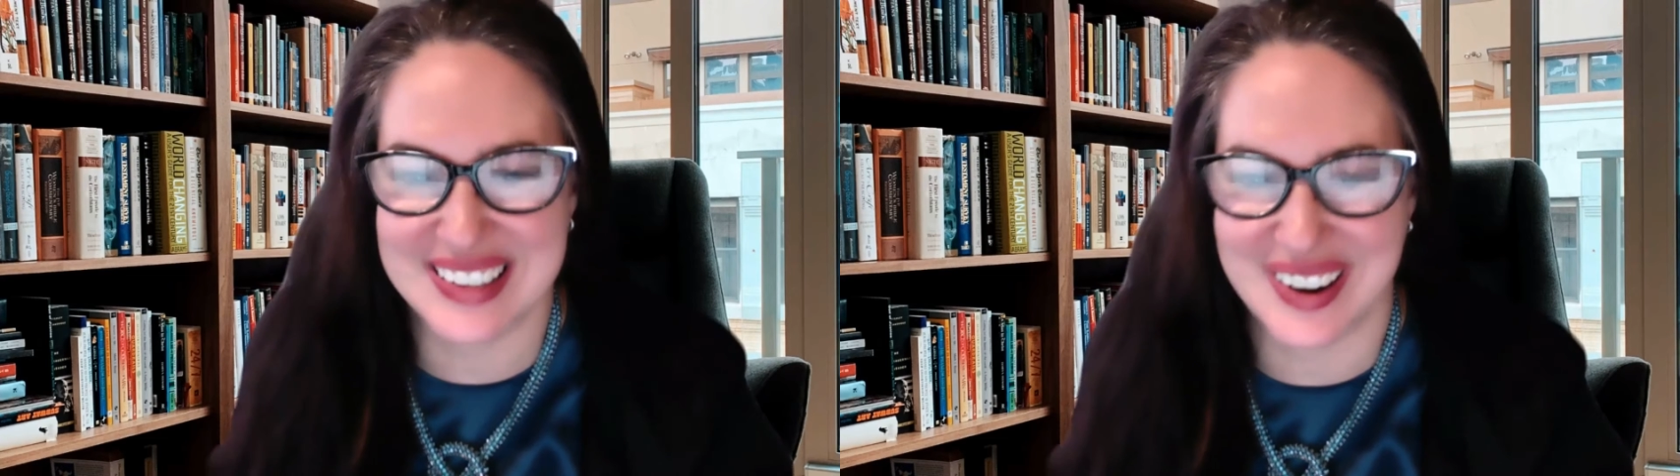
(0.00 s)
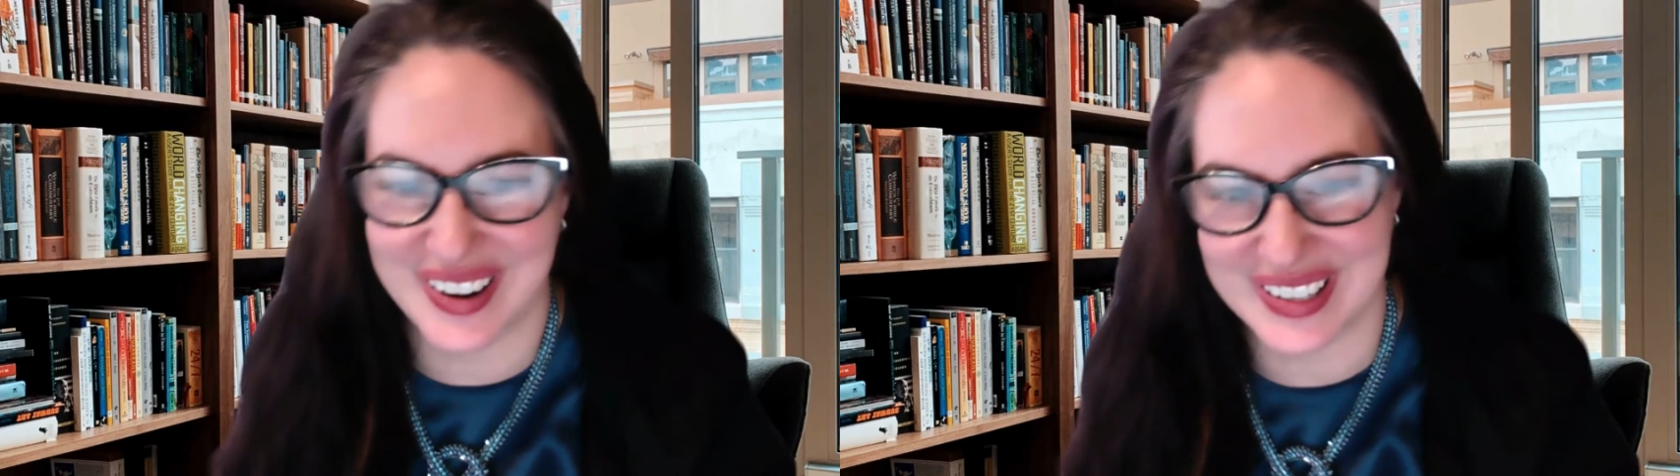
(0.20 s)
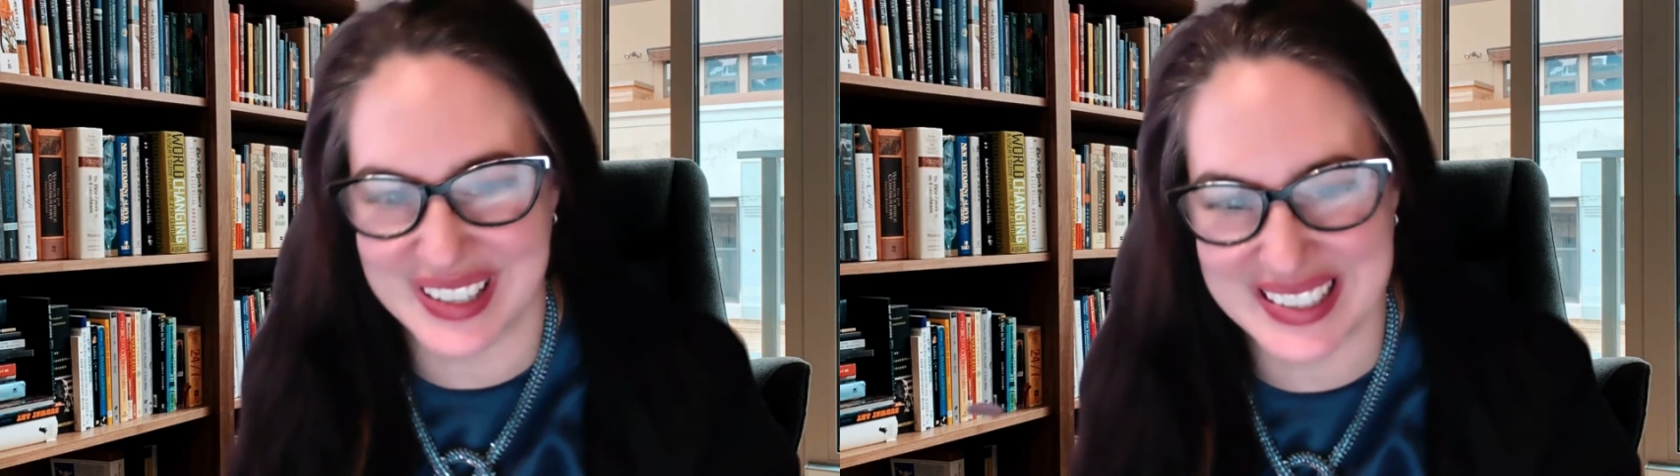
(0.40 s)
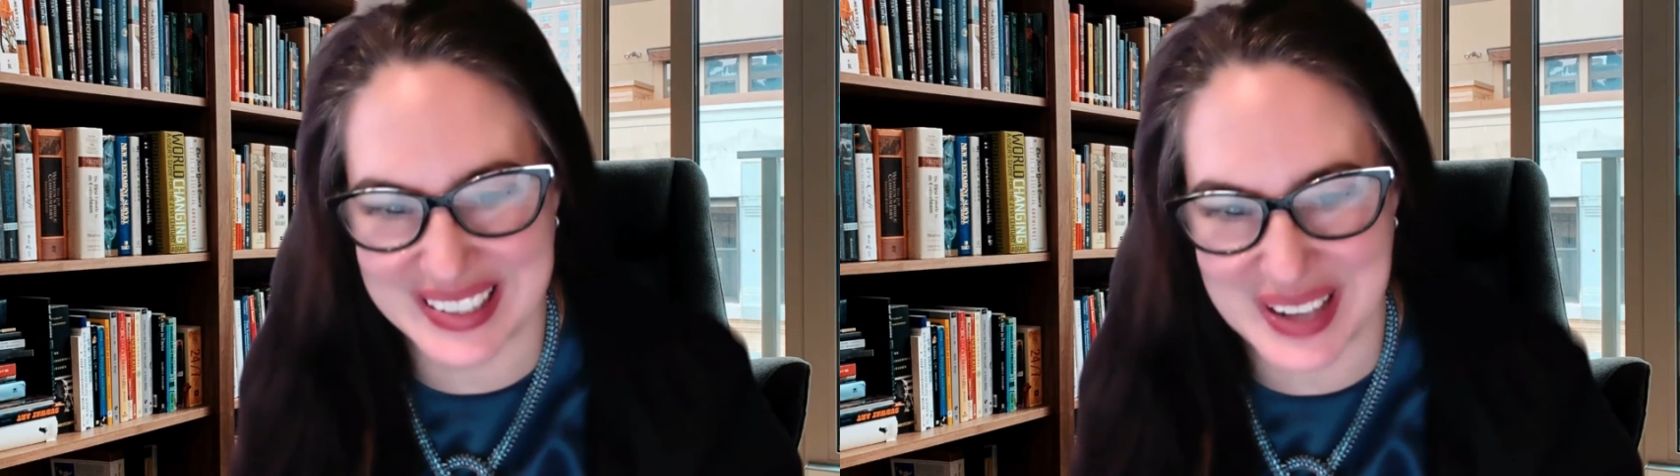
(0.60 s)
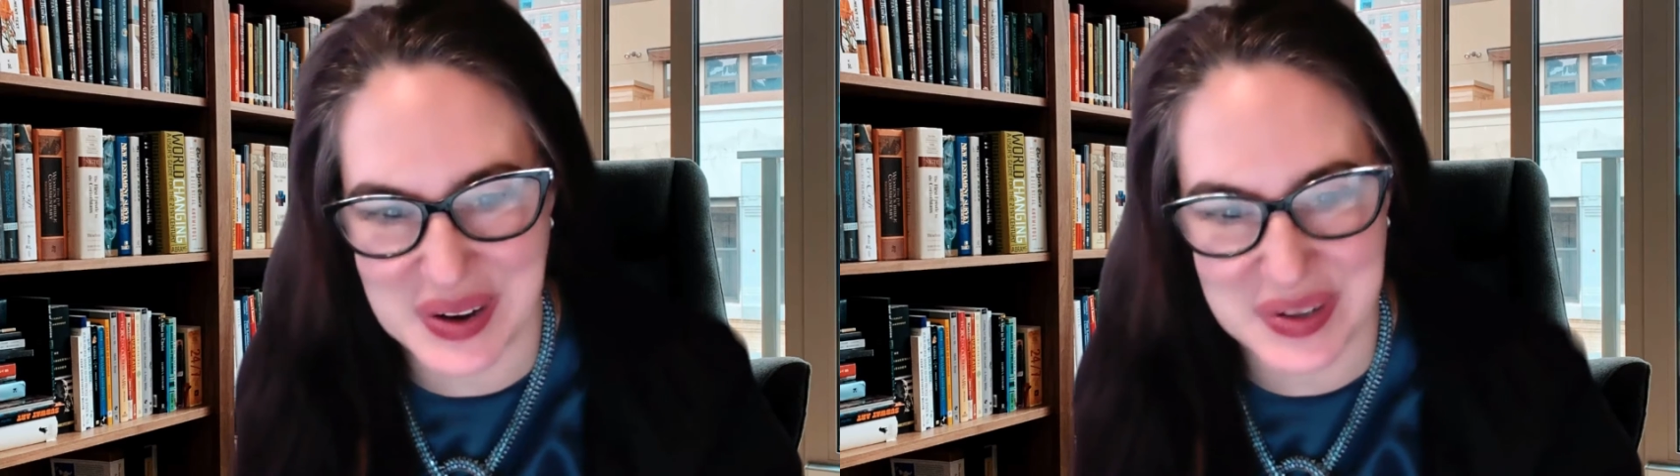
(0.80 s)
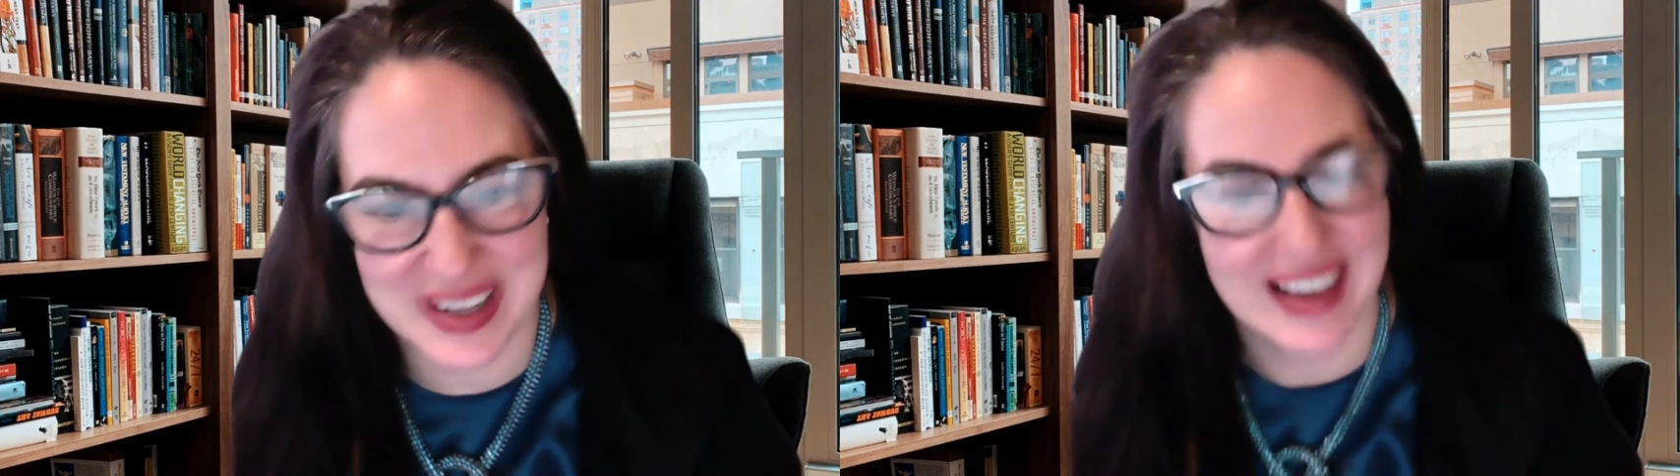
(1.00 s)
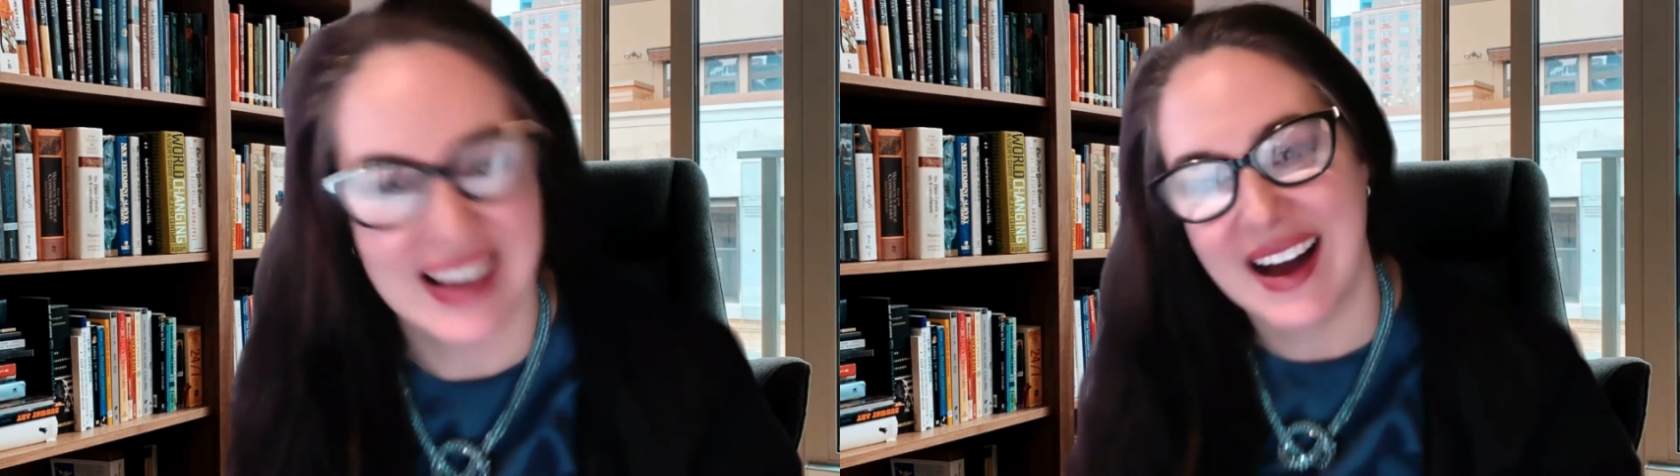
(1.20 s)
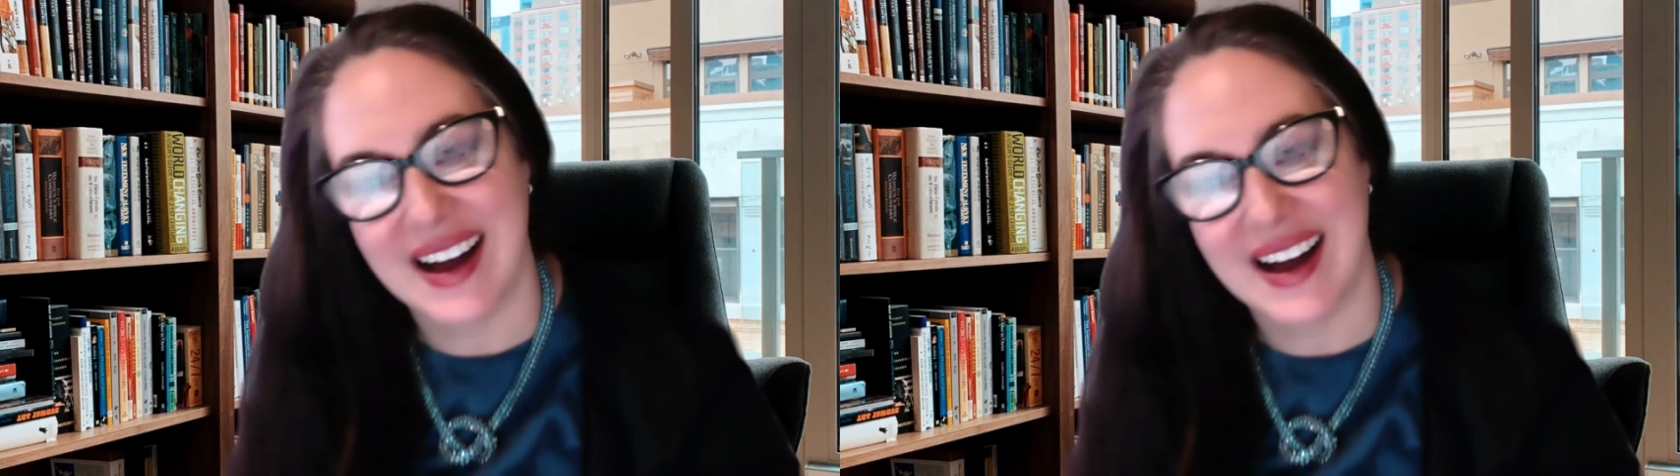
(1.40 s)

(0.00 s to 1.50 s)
is Karlin Sloan,